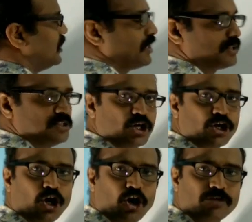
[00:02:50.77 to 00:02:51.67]
or the
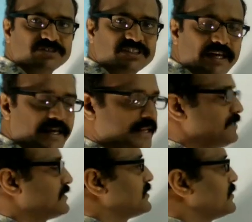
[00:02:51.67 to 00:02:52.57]
nerve
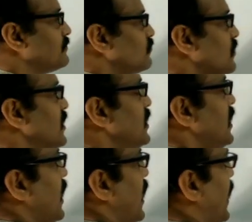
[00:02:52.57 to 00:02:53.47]
cells,
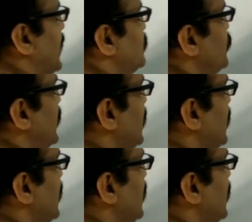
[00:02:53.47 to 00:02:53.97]
as